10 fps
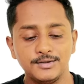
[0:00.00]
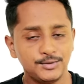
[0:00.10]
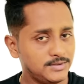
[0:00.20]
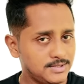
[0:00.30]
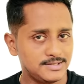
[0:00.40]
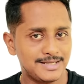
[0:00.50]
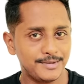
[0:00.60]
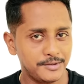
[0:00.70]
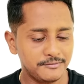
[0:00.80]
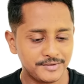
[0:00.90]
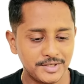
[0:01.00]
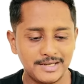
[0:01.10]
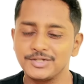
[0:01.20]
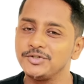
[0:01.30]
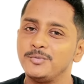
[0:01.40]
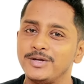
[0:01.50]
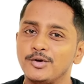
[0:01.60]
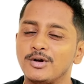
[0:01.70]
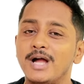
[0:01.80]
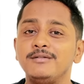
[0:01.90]
So this is the summary of little lecture where
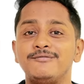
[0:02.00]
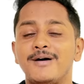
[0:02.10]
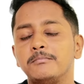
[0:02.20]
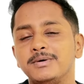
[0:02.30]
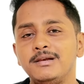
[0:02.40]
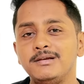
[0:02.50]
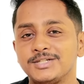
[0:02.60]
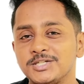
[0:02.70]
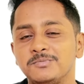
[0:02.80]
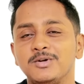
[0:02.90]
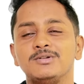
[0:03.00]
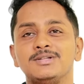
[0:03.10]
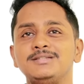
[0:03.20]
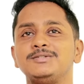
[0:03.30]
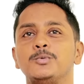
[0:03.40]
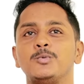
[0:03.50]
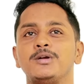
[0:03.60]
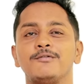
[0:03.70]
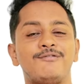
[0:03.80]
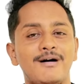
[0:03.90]
you can't fumble. Trust me on this. You
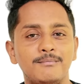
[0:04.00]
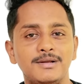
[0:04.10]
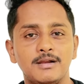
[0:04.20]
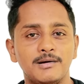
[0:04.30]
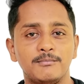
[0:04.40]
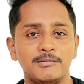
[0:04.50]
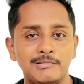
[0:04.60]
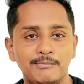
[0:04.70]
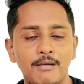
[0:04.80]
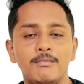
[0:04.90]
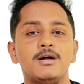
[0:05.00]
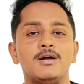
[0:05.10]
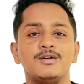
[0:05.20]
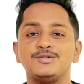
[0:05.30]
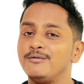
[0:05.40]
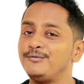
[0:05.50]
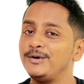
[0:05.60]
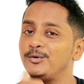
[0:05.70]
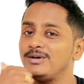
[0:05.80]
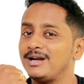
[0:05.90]
fumble. Uh,
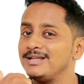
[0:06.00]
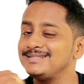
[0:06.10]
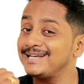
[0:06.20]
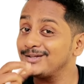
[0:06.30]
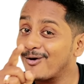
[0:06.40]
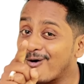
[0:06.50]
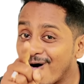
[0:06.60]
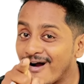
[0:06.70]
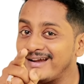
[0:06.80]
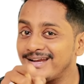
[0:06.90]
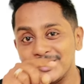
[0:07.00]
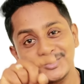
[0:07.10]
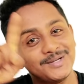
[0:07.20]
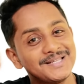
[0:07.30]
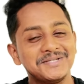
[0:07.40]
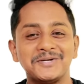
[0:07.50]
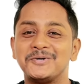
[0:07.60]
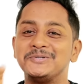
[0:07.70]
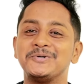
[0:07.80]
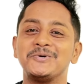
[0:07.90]
Software don't understand the content, so listening
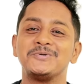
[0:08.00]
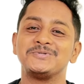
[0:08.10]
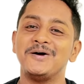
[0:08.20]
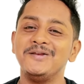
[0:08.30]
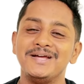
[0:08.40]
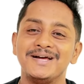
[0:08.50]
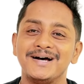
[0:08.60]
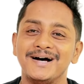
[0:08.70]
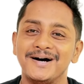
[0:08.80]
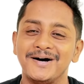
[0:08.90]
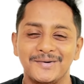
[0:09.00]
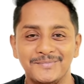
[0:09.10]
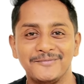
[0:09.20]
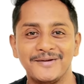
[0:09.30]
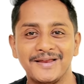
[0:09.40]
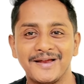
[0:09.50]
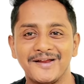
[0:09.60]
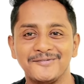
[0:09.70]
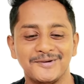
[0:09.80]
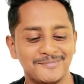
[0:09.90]
also goes down. Uh, be very
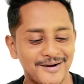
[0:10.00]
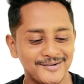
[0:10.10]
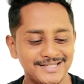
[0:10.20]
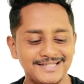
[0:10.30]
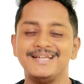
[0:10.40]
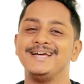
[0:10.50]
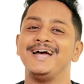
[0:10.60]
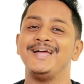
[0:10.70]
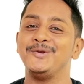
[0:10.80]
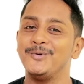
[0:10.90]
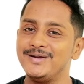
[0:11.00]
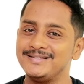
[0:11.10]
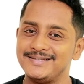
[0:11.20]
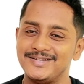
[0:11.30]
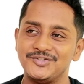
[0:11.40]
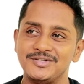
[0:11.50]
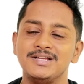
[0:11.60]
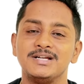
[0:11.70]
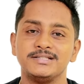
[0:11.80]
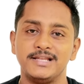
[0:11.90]
careful about it and no hesitation.
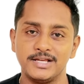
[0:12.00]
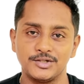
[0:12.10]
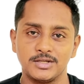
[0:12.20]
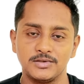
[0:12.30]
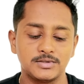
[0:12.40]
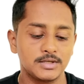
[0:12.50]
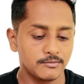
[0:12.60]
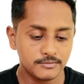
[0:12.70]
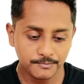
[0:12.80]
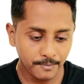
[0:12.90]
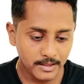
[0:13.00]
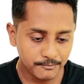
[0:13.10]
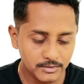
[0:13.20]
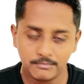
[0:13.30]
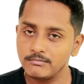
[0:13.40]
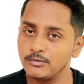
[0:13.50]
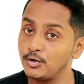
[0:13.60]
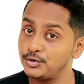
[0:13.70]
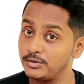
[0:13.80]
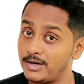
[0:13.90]
The lecture gives gives the
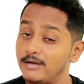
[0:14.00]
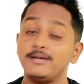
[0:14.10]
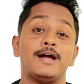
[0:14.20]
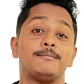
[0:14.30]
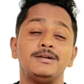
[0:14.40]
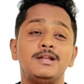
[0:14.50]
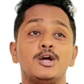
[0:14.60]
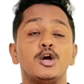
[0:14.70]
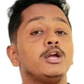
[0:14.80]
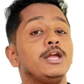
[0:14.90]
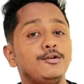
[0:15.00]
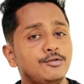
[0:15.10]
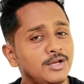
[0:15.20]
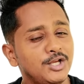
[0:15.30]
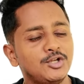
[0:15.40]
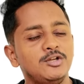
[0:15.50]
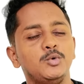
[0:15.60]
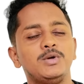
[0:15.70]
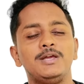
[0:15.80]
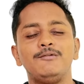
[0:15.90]
not should not happen intonation
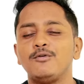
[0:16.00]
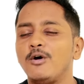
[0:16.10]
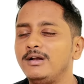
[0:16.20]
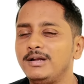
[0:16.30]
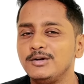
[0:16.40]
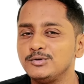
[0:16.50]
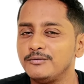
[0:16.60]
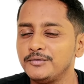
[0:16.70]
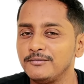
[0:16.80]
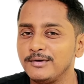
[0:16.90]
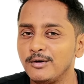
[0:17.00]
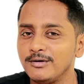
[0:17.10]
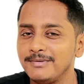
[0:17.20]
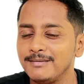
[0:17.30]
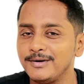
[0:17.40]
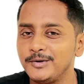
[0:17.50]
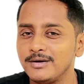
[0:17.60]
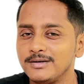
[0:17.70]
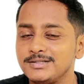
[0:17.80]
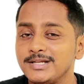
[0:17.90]
you give content software will not be able to
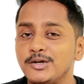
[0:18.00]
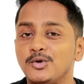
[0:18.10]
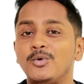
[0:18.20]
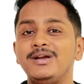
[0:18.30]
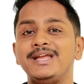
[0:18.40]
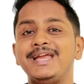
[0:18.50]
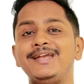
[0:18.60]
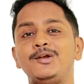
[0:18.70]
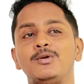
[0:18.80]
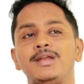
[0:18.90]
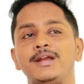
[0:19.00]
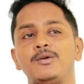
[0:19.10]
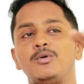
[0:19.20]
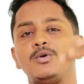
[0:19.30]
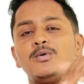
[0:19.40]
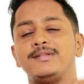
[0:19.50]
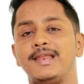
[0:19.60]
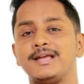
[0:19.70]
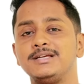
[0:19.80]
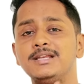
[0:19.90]
understand don't intonate don't go the
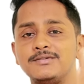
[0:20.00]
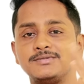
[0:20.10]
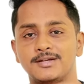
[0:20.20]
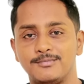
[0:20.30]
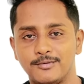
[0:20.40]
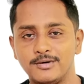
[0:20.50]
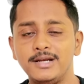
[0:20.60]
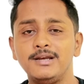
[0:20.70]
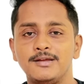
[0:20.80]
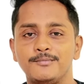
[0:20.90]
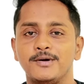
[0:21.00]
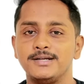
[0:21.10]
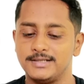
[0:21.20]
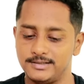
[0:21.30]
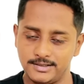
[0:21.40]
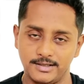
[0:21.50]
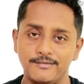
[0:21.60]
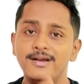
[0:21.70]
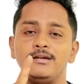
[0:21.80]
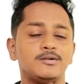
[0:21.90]
lecture gives the important key points and the
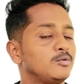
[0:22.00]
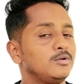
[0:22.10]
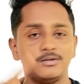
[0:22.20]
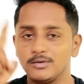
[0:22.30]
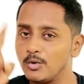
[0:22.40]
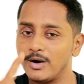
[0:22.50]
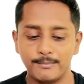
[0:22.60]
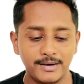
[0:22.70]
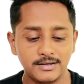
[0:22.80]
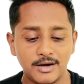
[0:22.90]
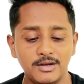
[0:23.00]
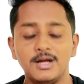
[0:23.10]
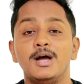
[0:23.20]
relevant don't go up and down